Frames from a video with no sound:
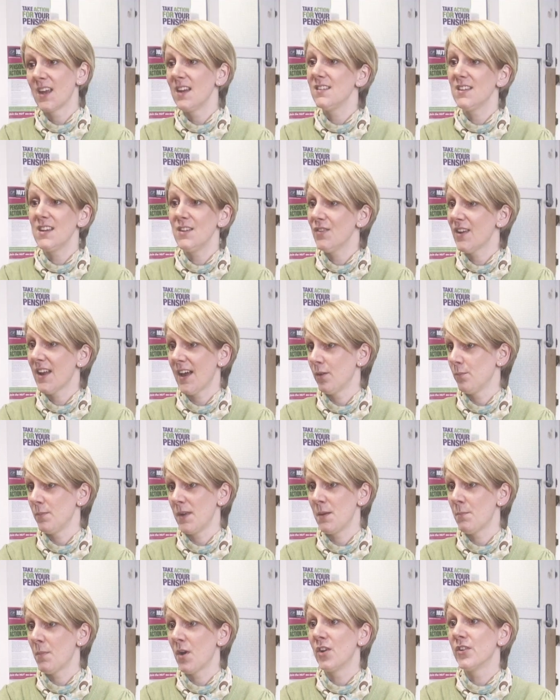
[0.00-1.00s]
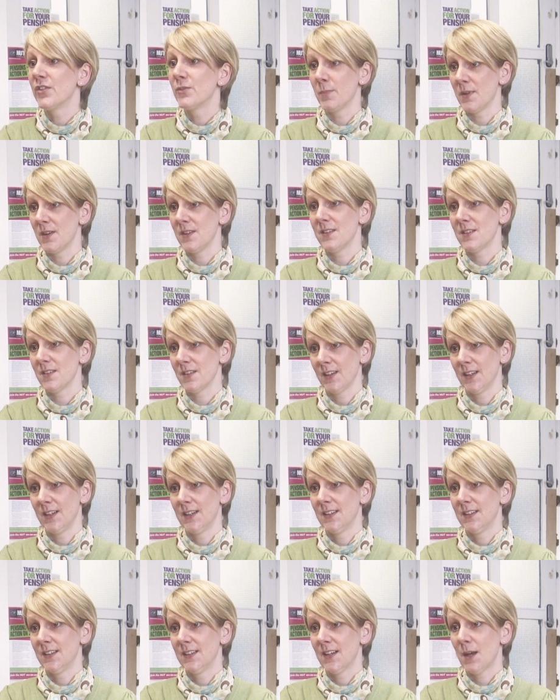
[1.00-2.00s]
He's even helped me and my husband.
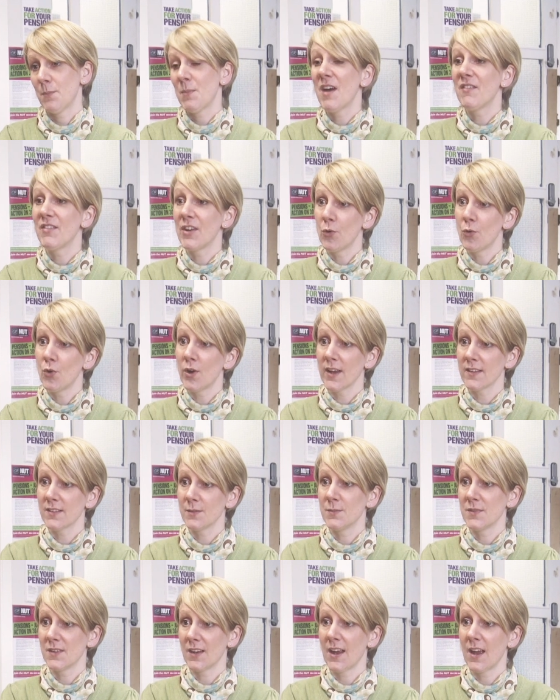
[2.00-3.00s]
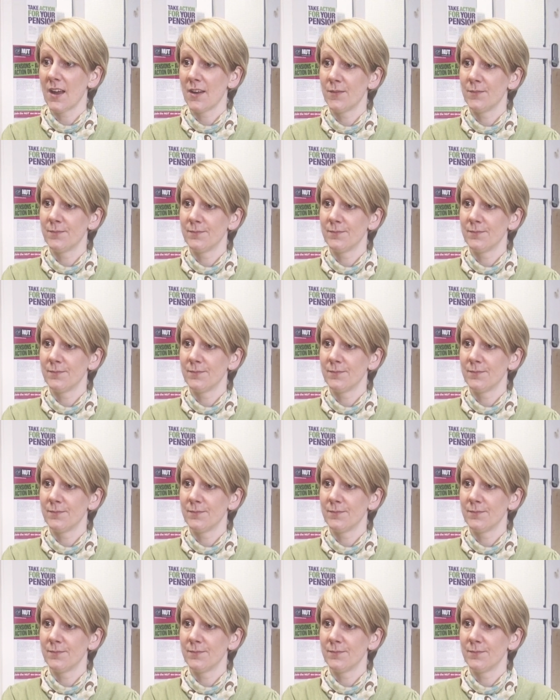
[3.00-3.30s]
I'm having orgasms again.